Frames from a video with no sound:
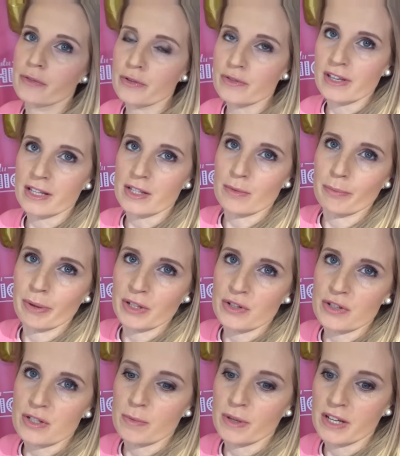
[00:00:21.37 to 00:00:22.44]
to take some
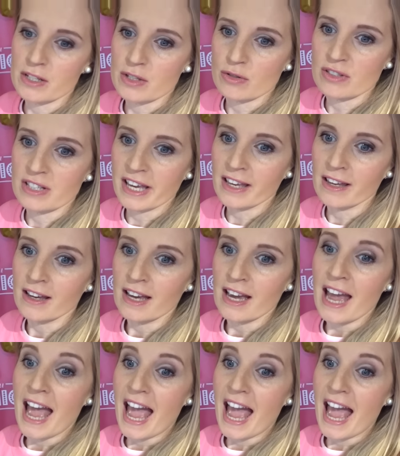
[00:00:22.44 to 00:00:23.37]
pictures with us today.